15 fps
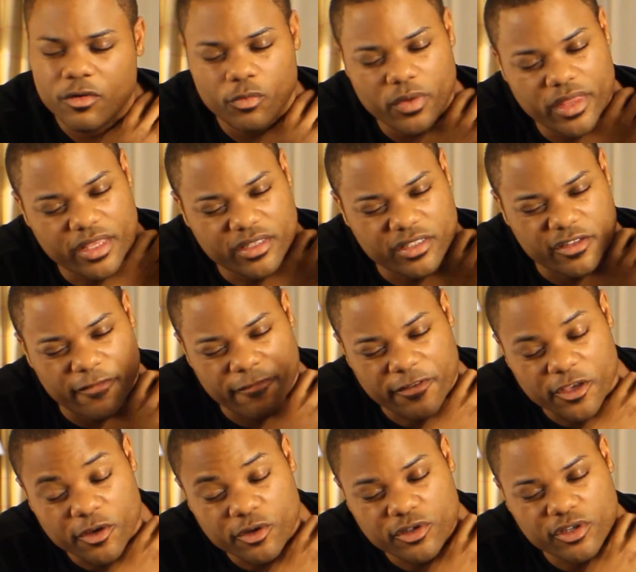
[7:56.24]
with this
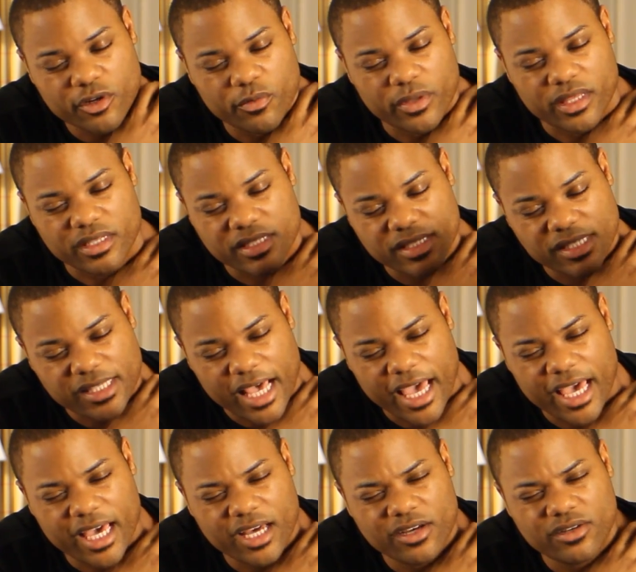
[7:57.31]
diffuser, with this
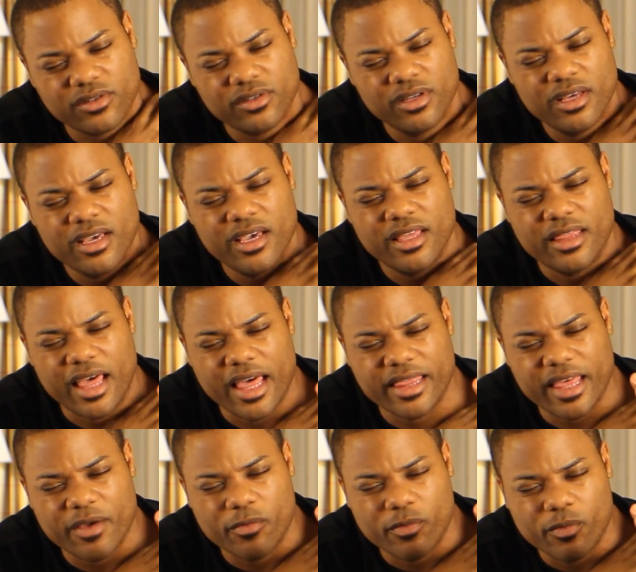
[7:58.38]
sail, that
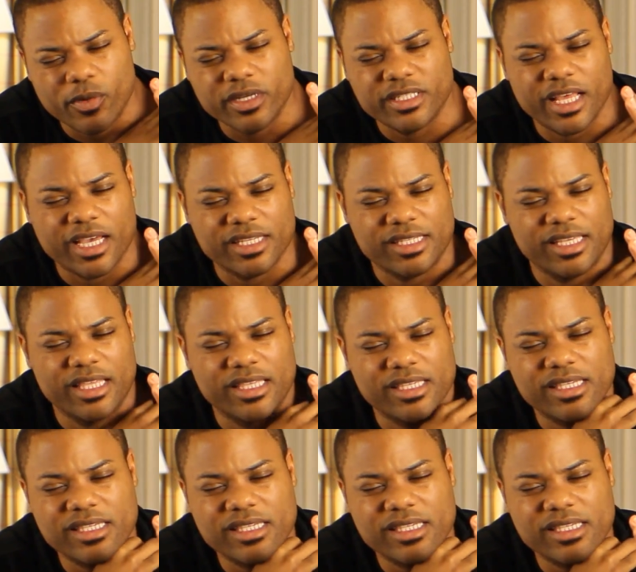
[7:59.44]
they wish they could see the